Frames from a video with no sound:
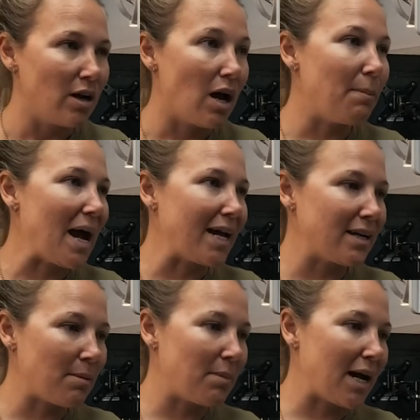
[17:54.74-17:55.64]
a bad
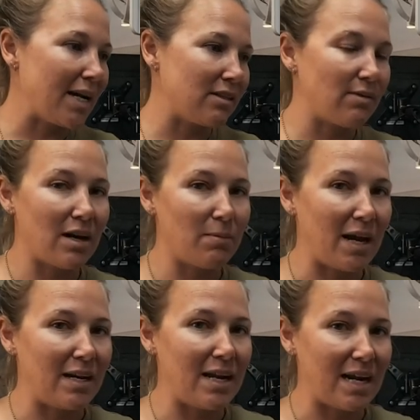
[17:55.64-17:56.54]
number is around
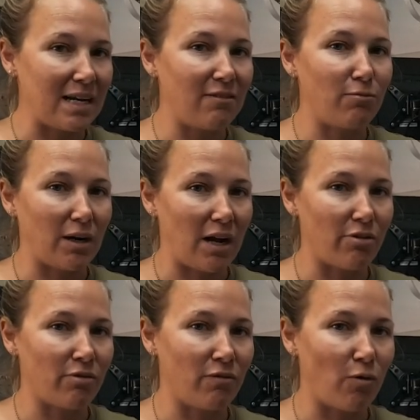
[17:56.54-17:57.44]
about negative
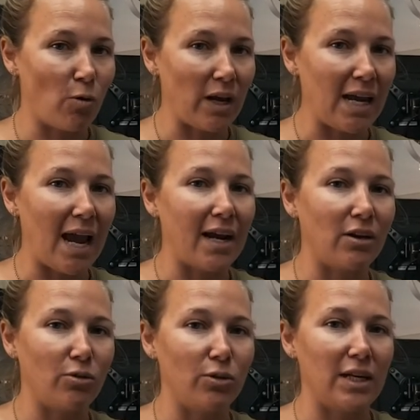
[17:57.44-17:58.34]
140
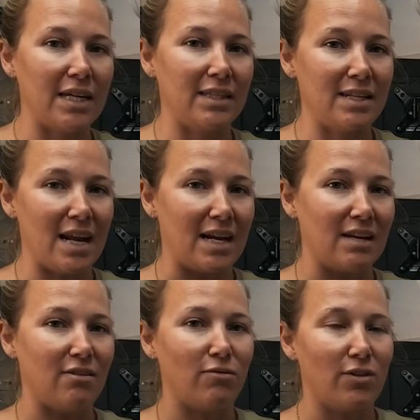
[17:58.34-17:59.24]
and good is
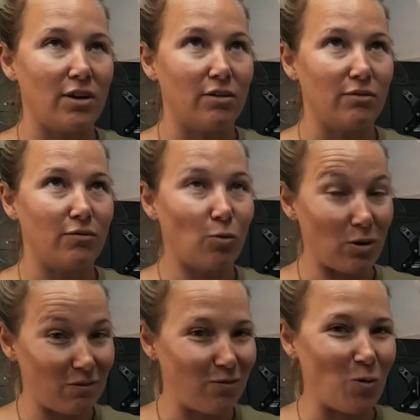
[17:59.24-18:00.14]
negative
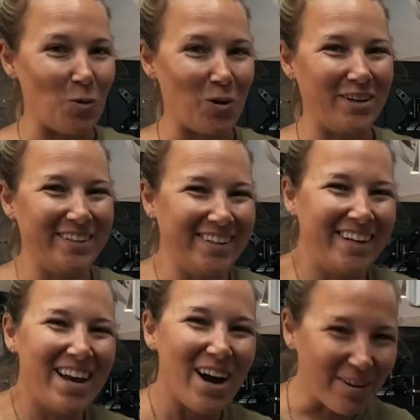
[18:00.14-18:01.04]
44.
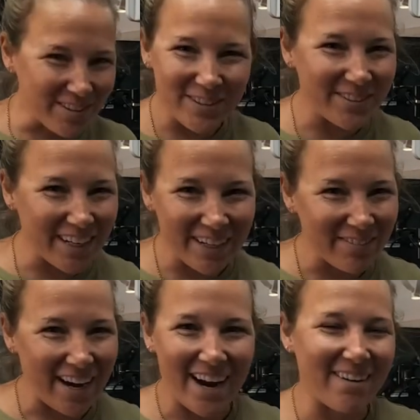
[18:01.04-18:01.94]
I'm still getting
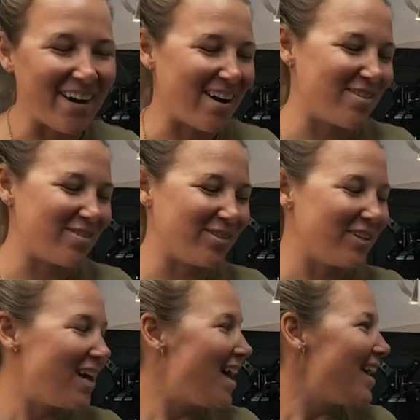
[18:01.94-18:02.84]
my head around it all.
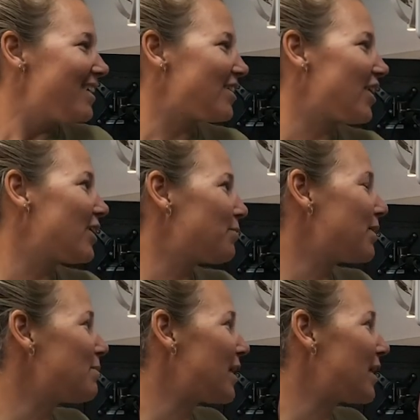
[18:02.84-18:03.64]
So pretty